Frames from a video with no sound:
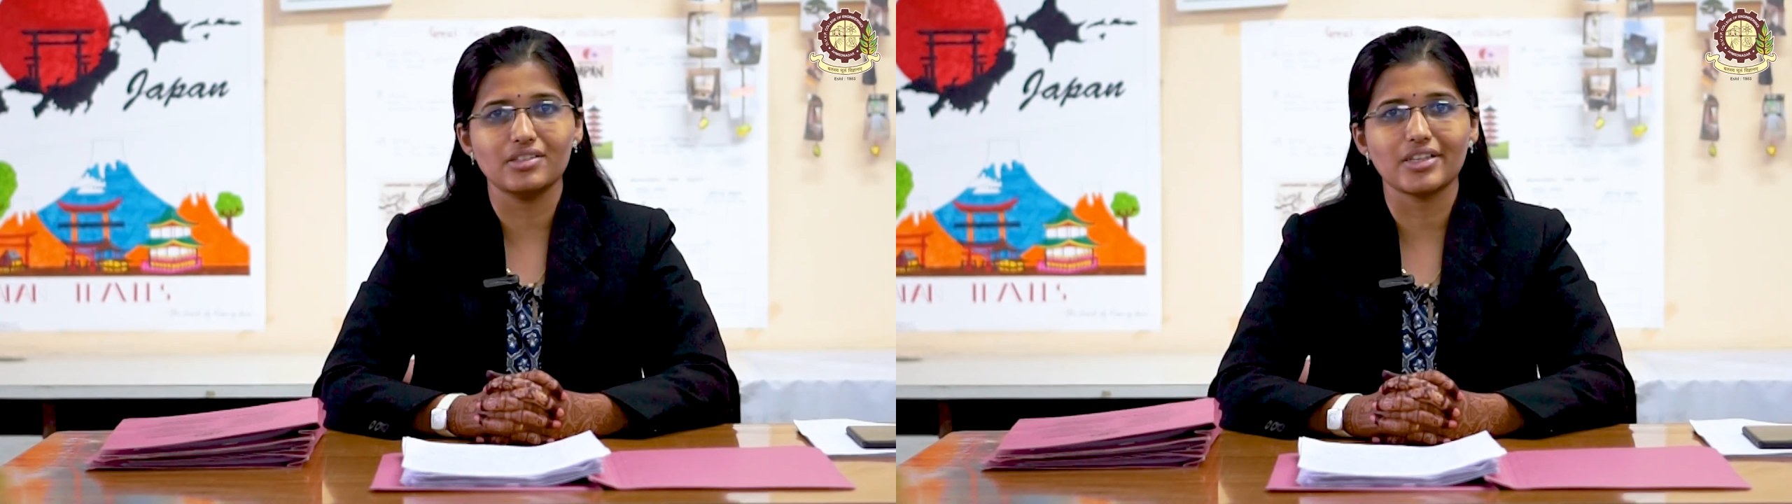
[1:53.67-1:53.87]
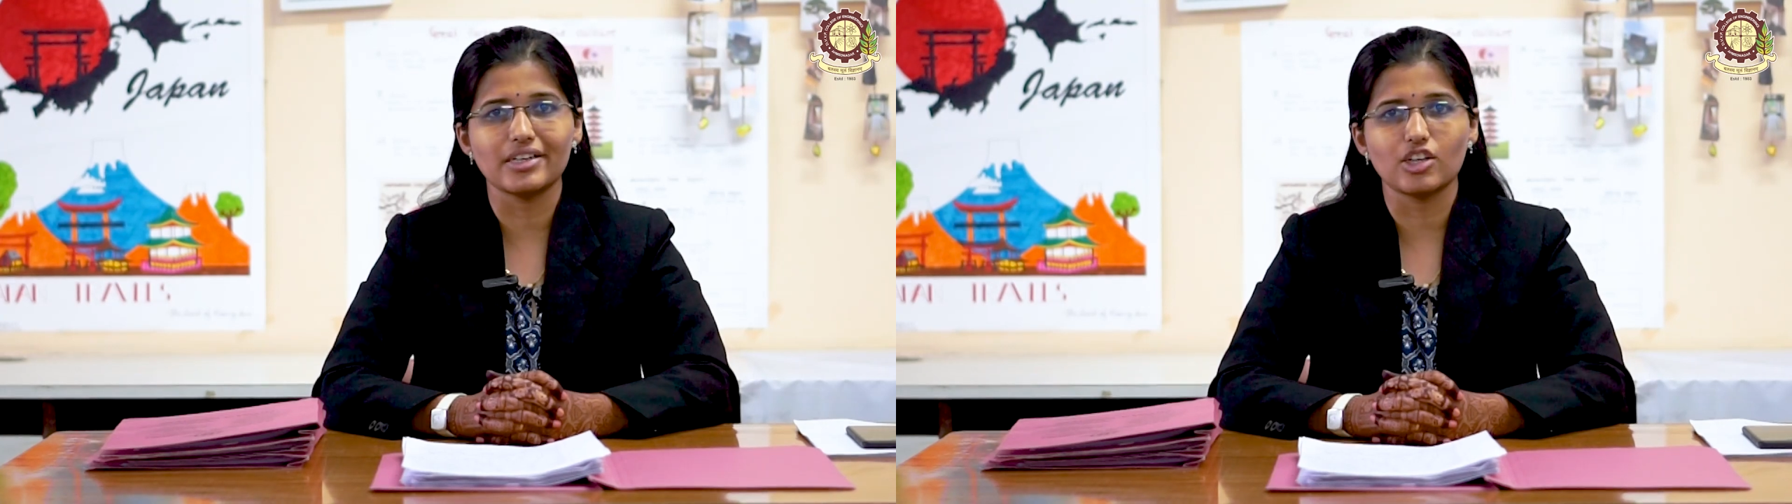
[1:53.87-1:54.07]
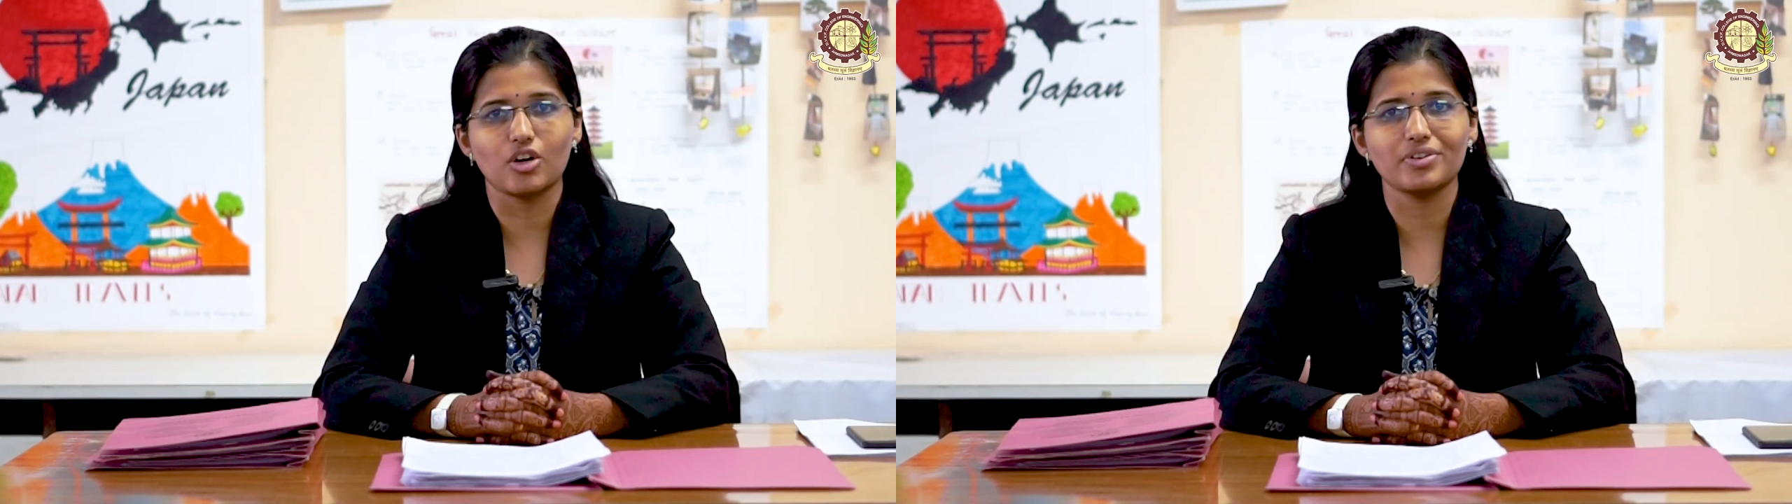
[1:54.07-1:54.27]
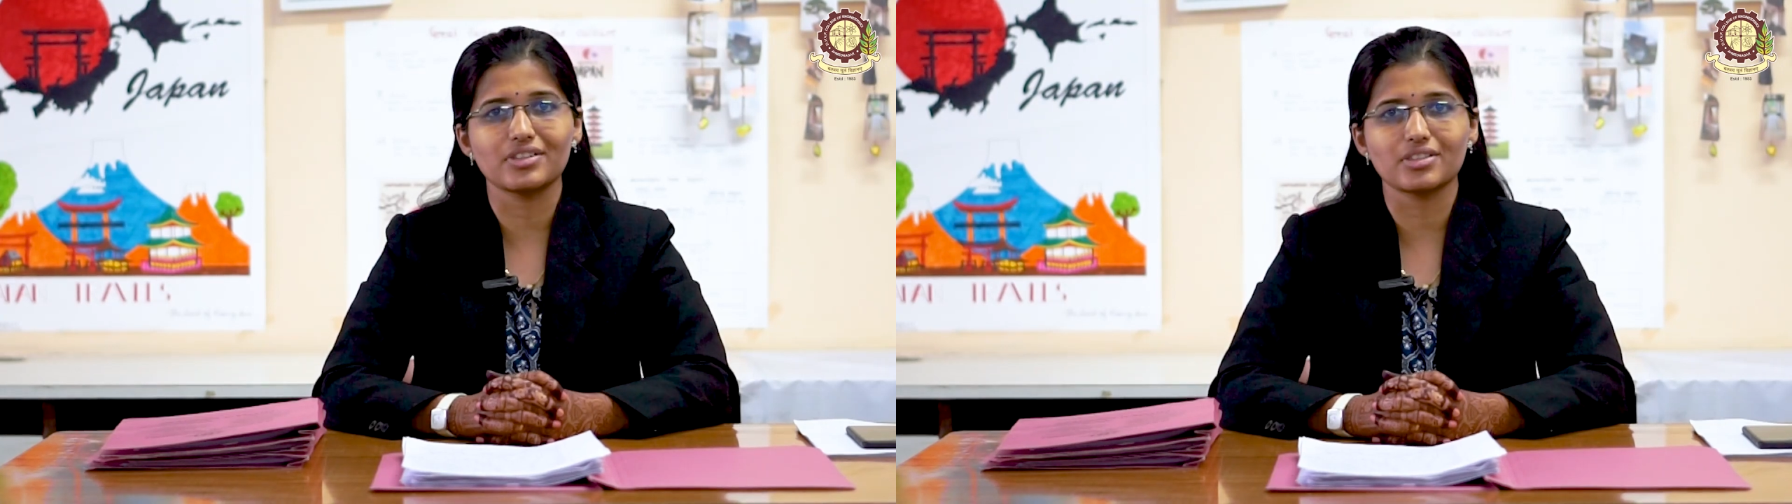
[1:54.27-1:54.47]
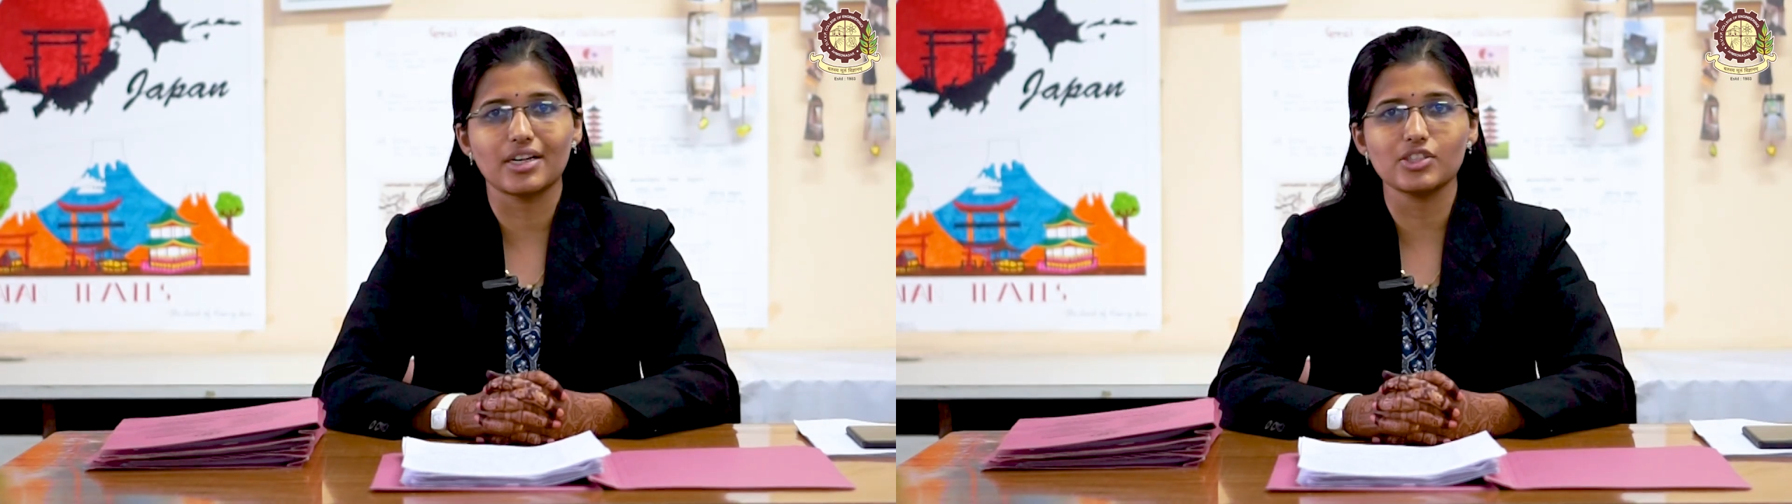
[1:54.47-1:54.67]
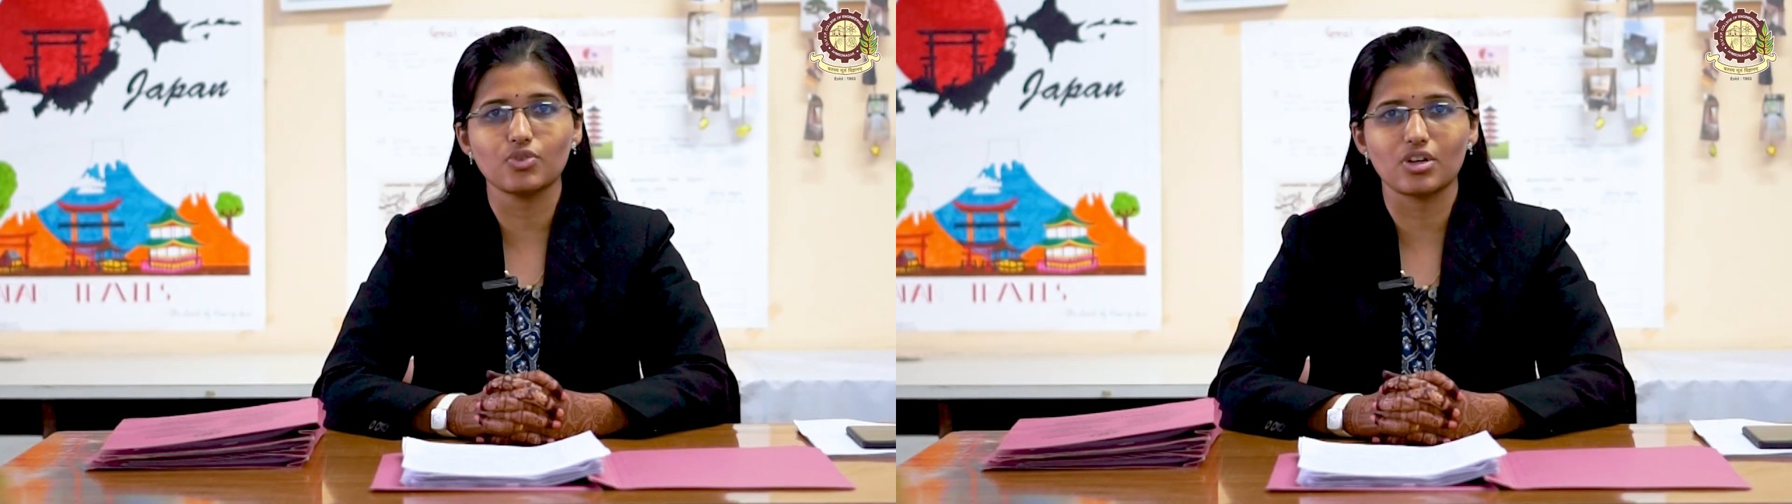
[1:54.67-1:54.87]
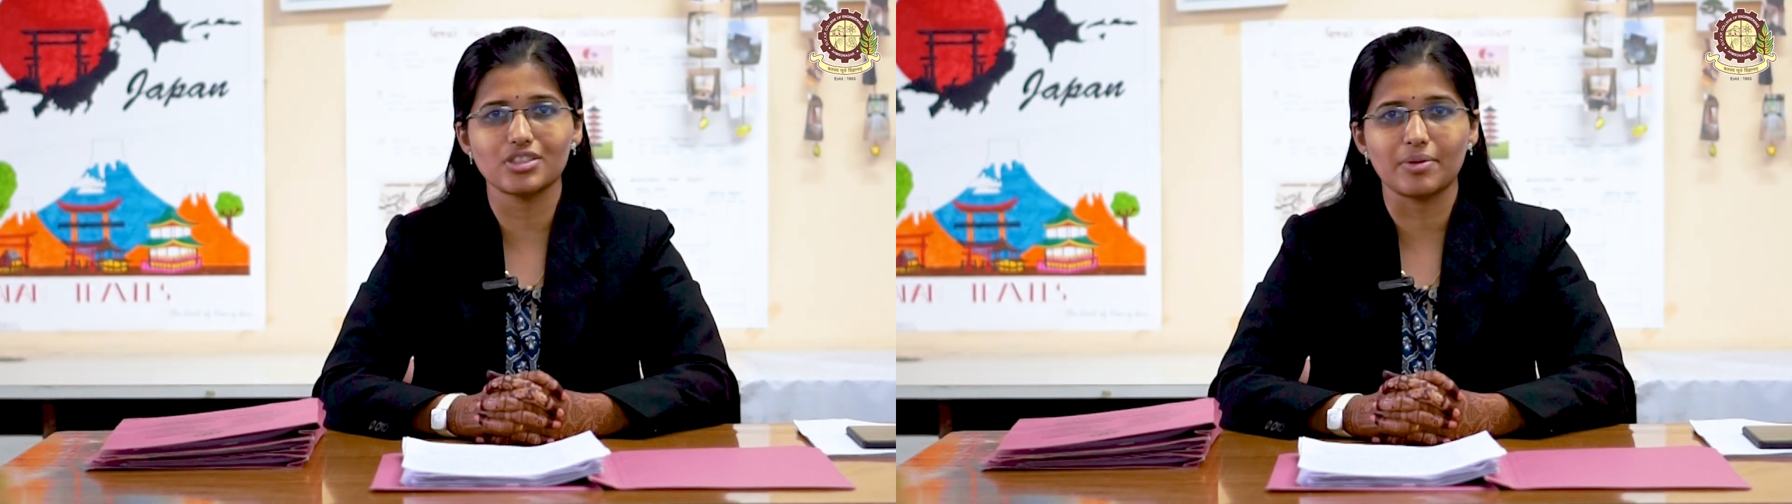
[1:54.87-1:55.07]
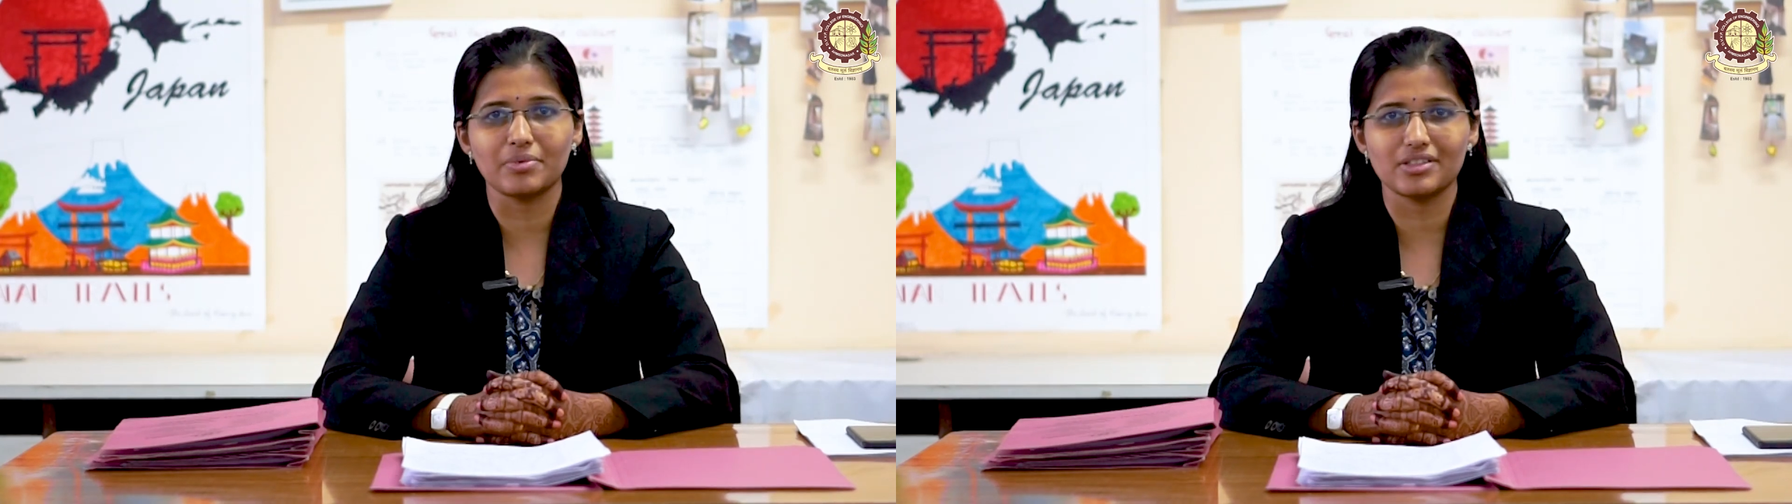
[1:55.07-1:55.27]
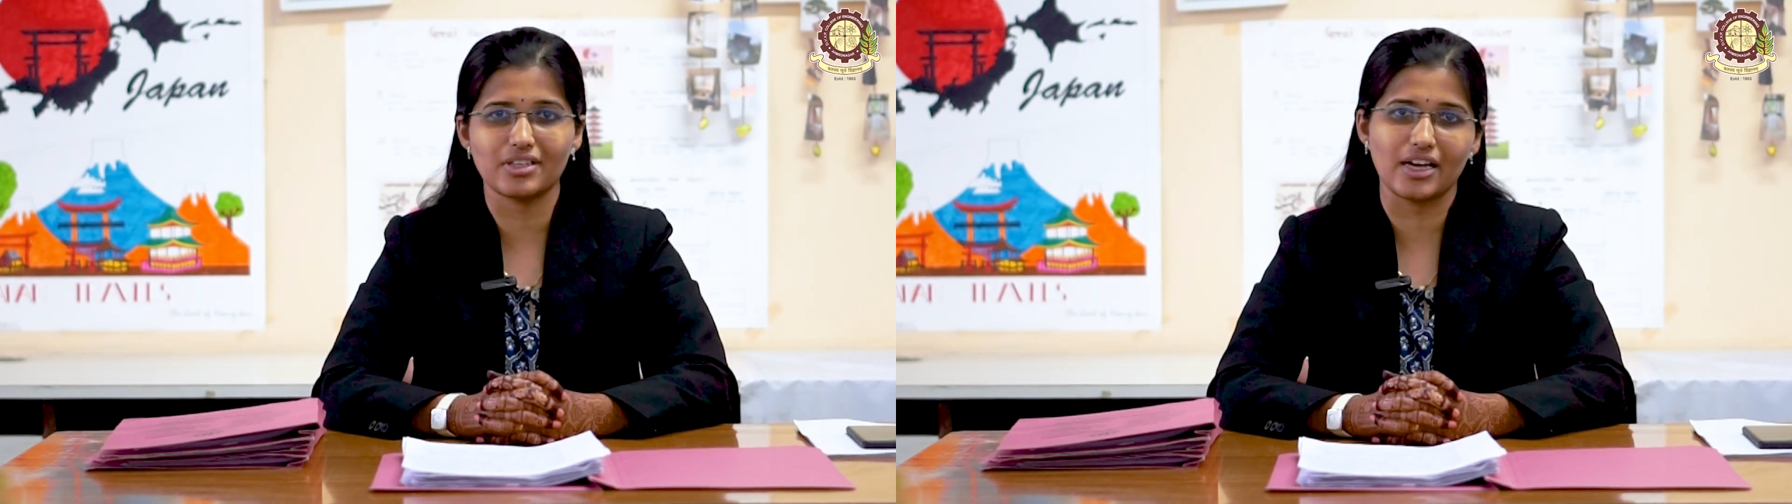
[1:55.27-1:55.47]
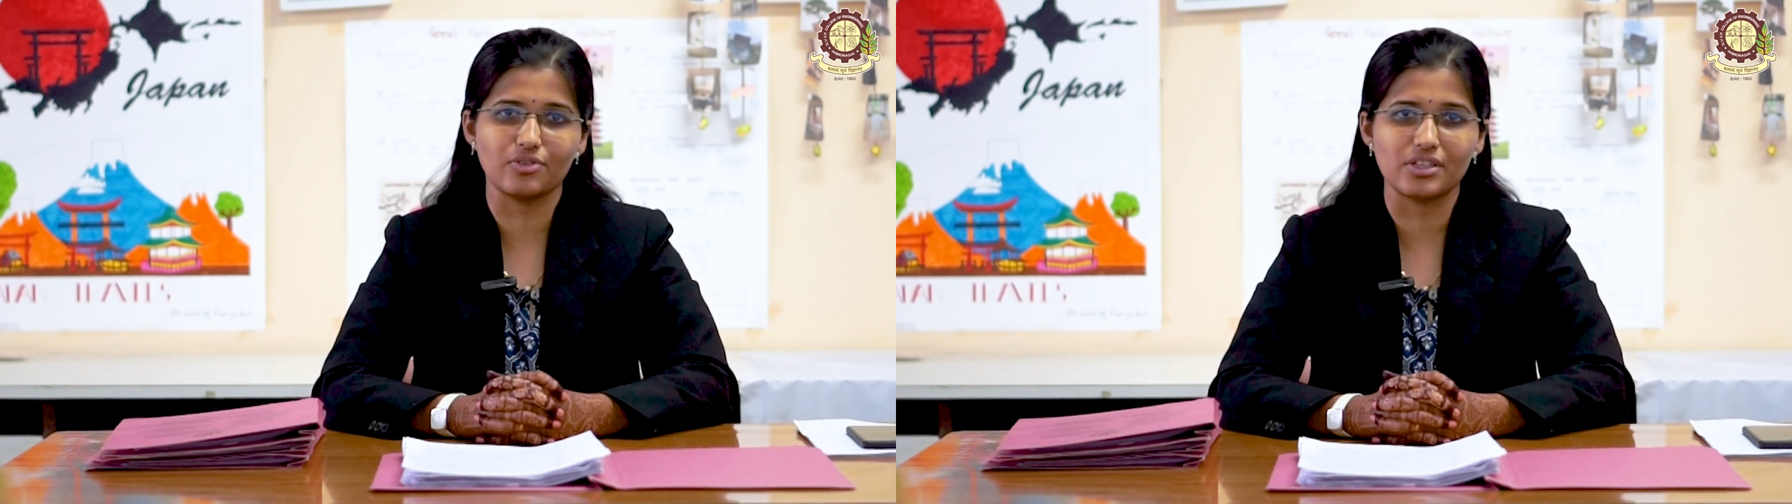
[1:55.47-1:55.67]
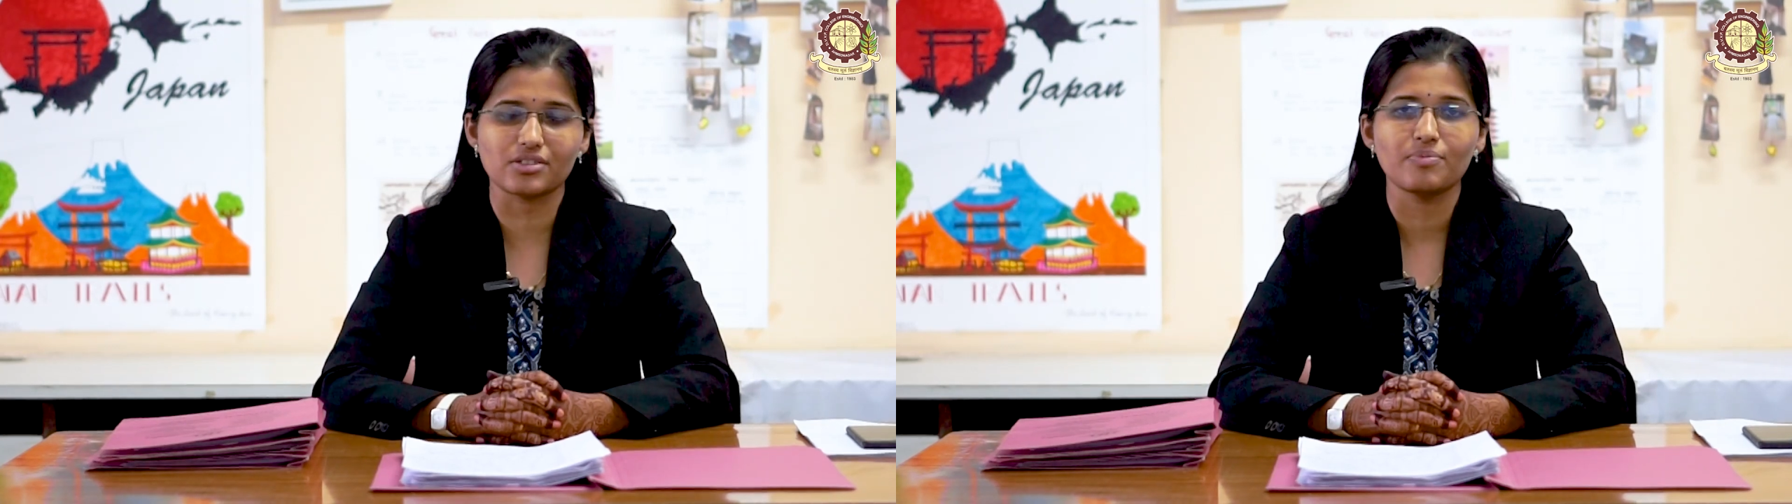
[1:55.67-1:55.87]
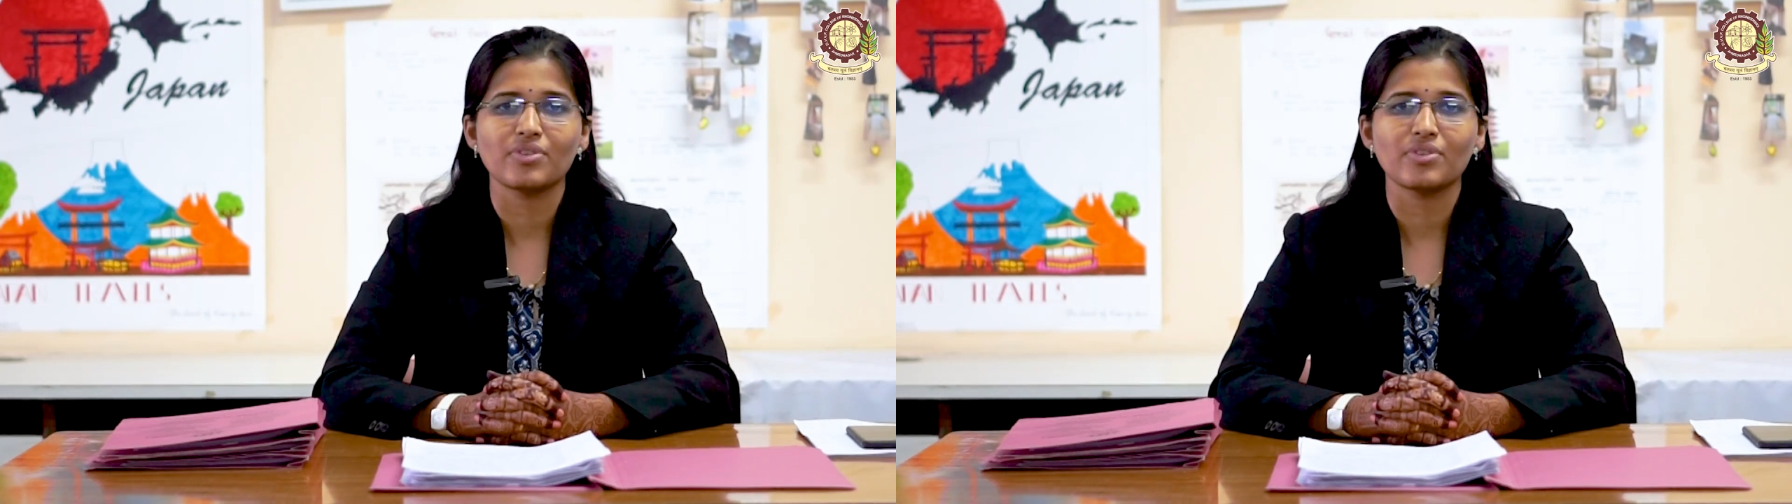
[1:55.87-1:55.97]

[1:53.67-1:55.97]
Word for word: the Center of Excellence for Japanese Language,